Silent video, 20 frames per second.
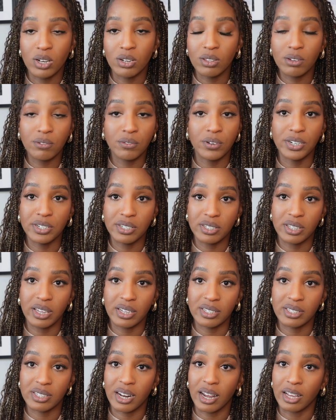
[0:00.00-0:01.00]
of the first
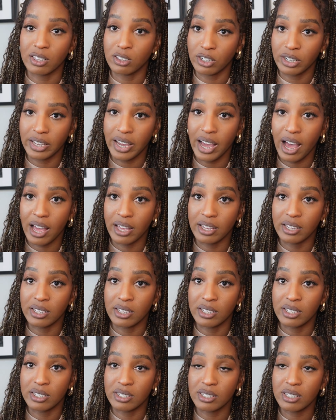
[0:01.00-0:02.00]
things that I look at
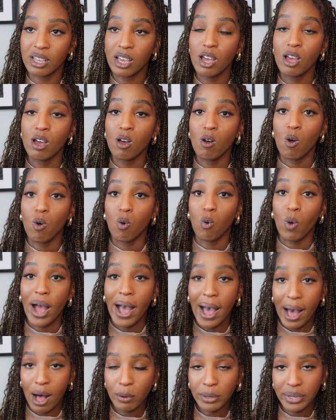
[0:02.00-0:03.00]
is
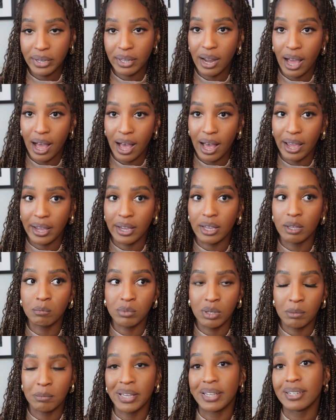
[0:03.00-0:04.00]
how can I
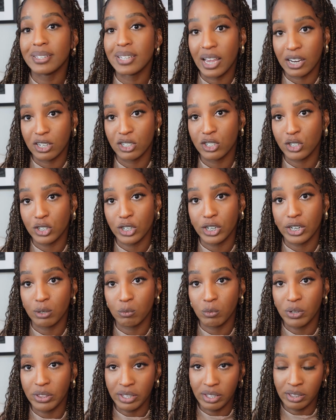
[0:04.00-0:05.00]
implement texture
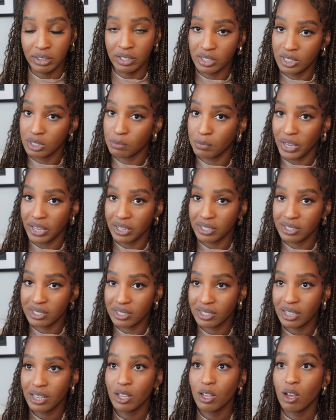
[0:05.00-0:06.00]
within this
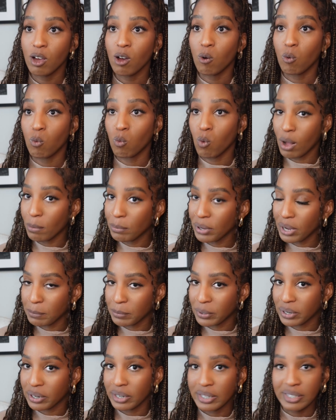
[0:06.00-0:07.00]
space?
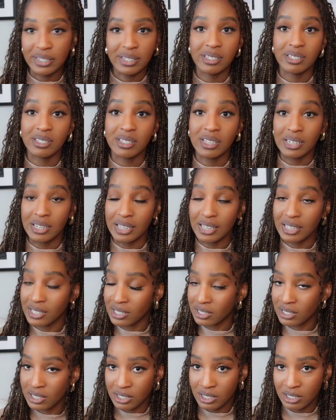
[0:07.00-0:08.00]
Wallpaper is an
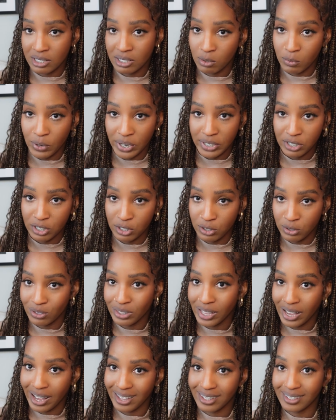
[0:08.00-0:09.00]
easy way to do
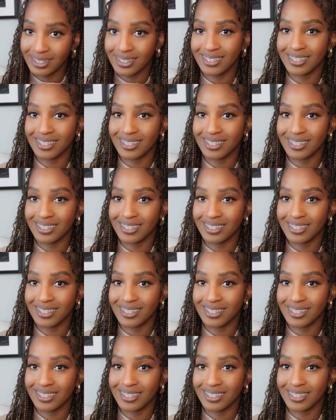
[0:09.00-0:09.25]
that.